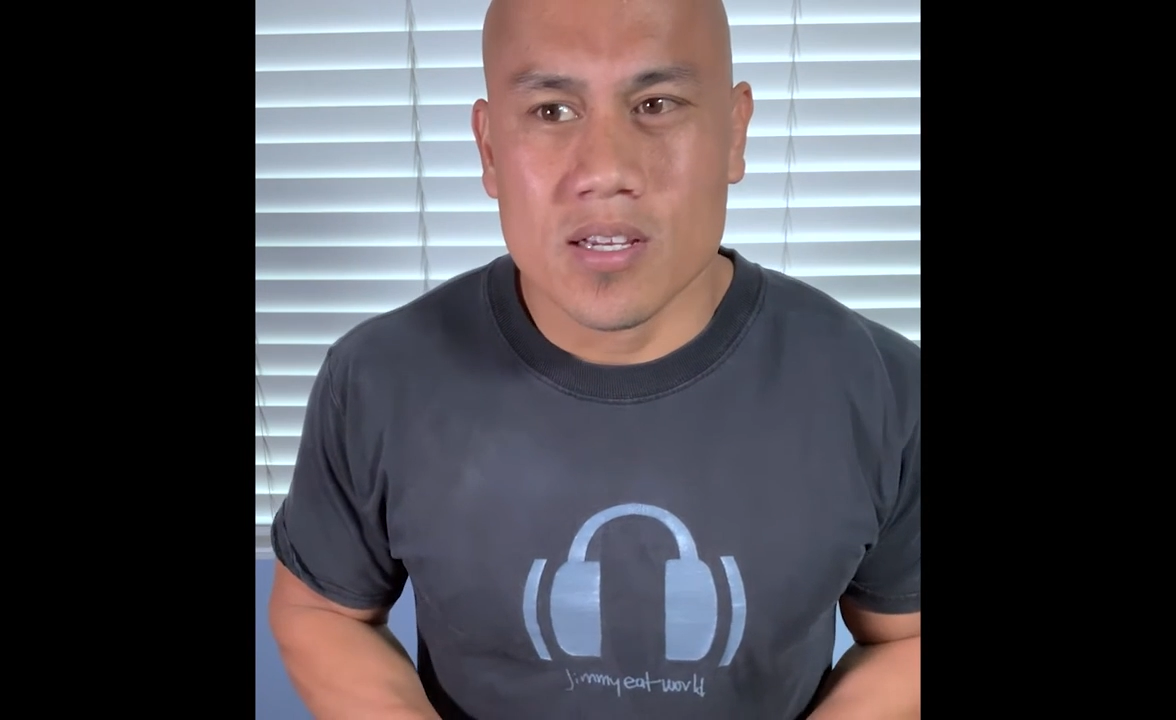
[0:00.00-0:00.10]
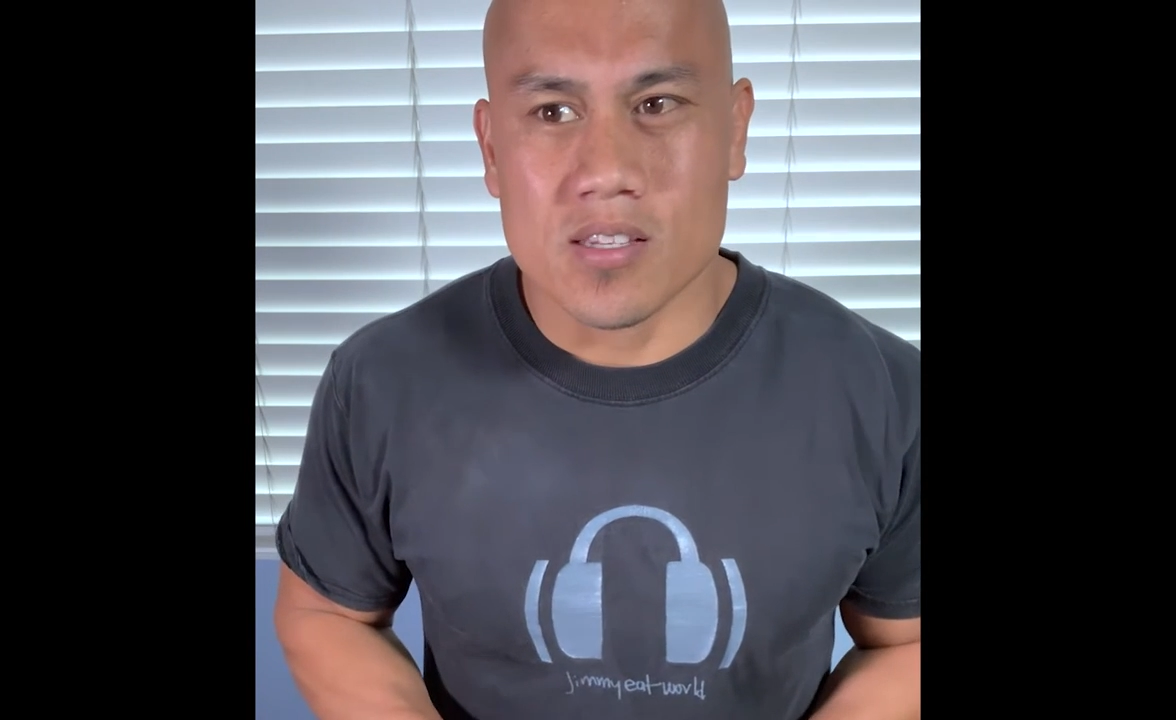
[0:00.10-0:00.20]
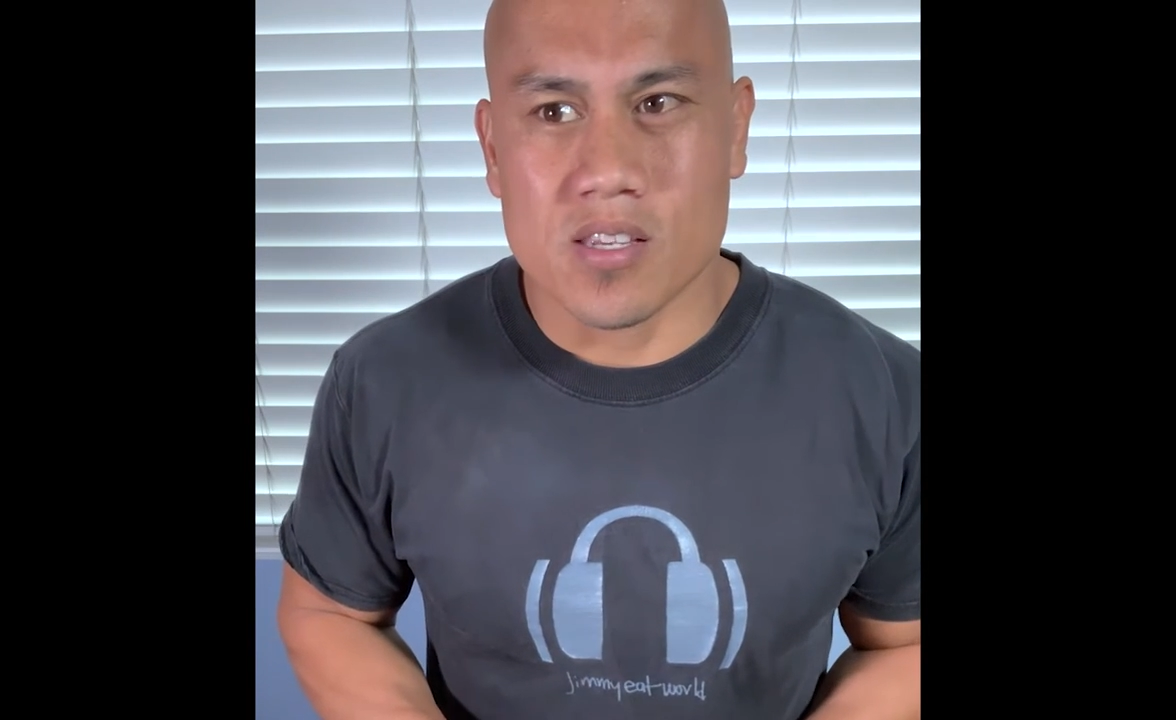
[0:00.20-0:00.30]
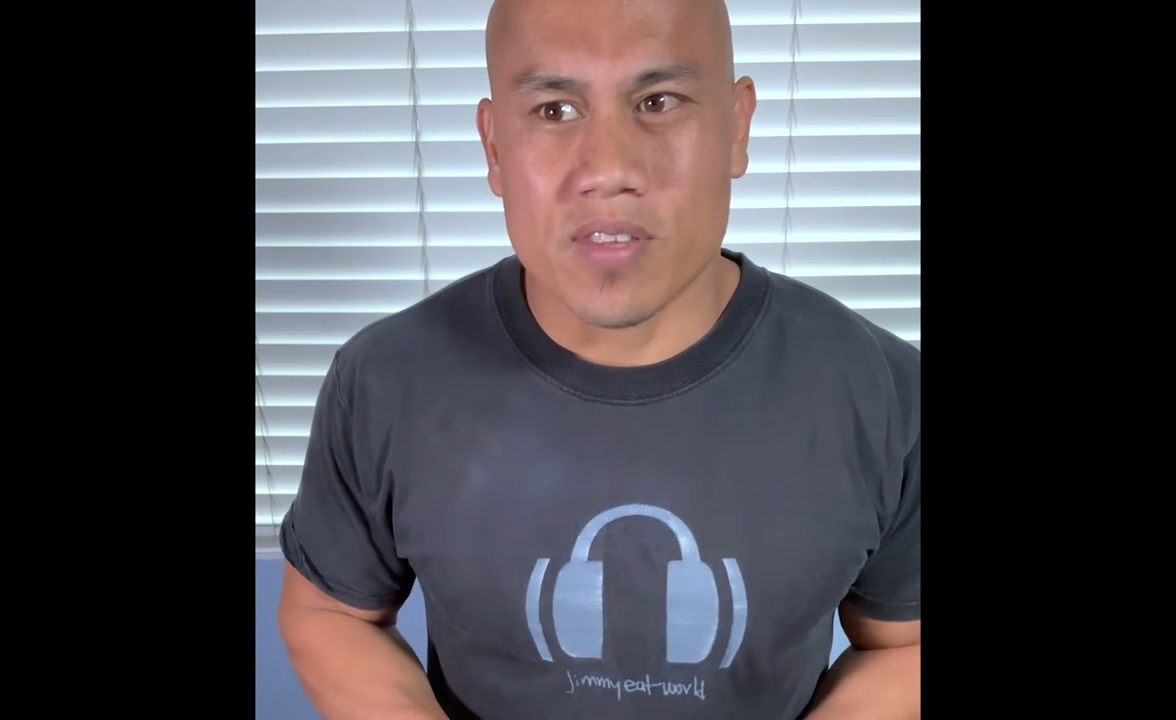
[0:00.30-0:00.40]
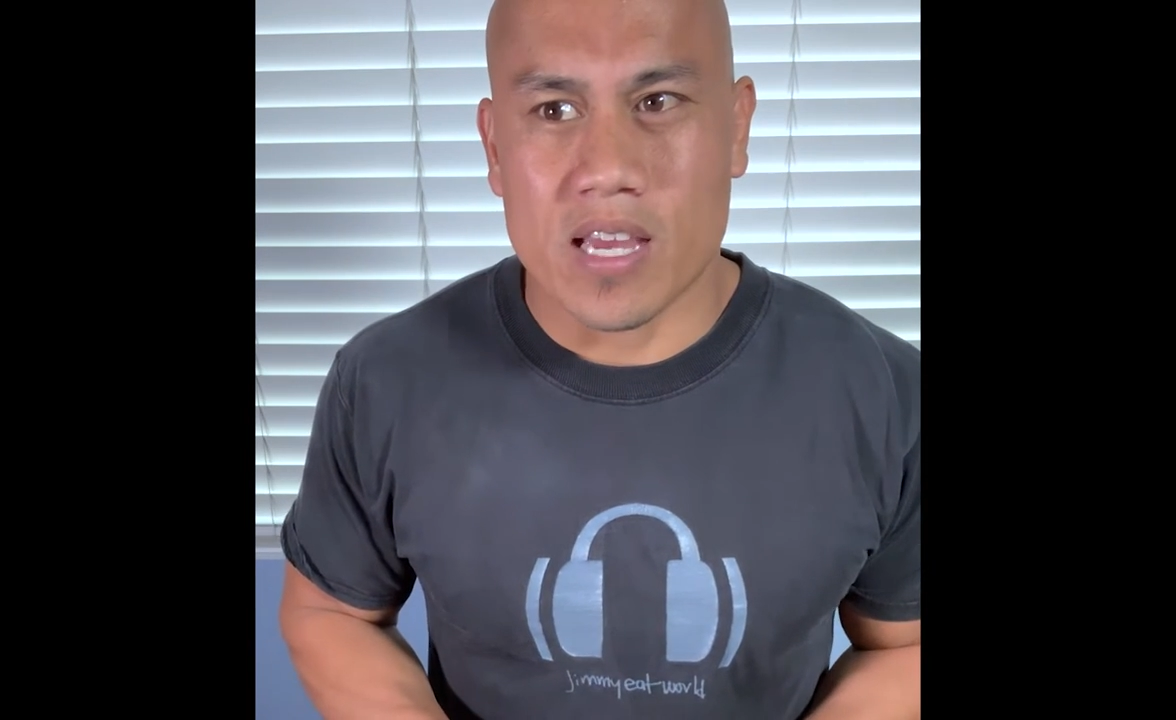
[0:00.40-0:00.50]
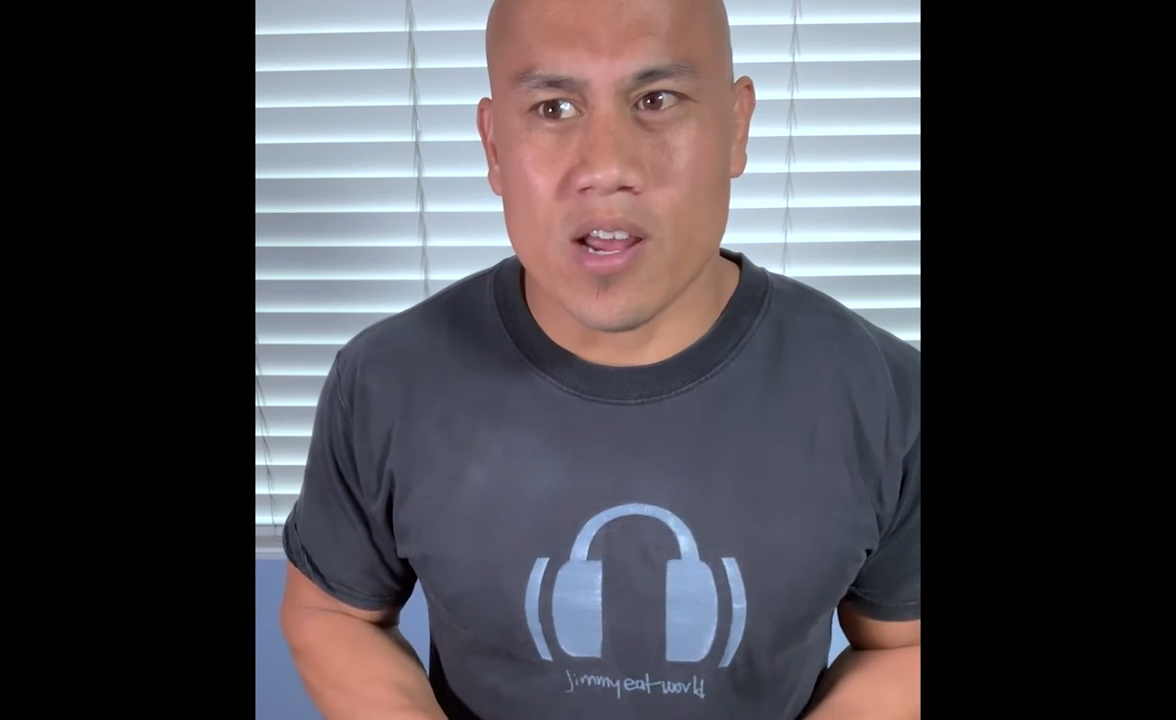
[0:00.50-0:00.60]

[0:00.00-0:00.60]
Because if they